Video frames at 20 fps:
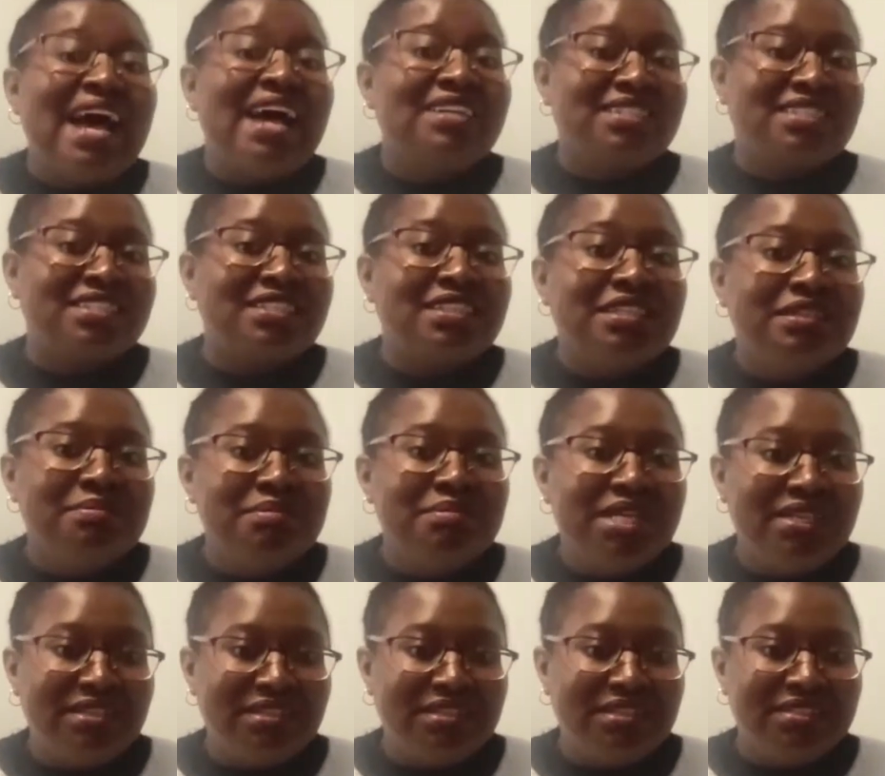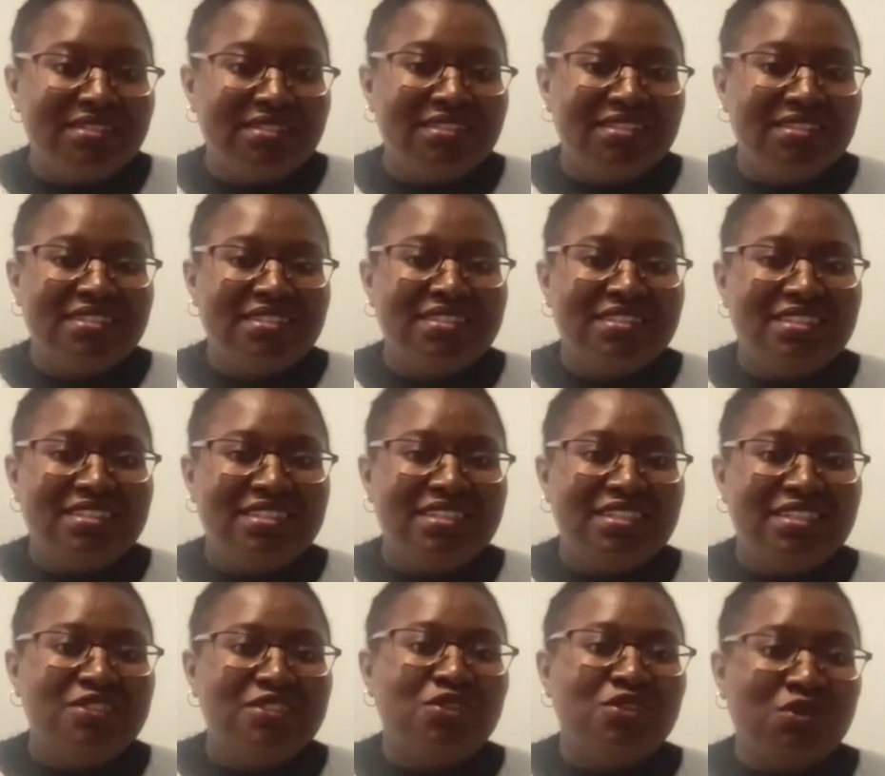actually me
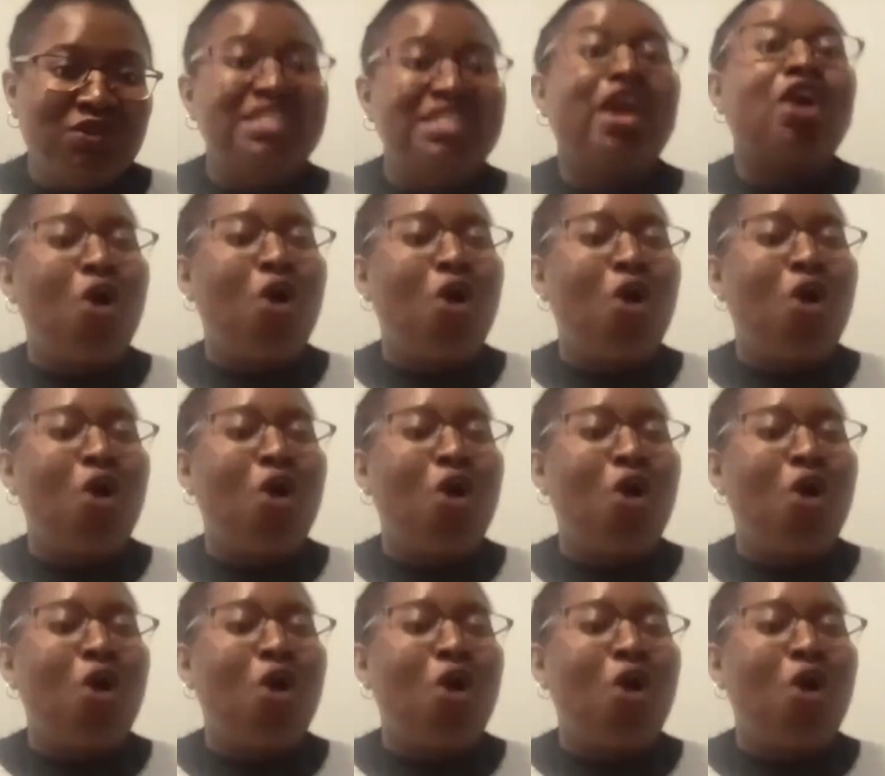and not a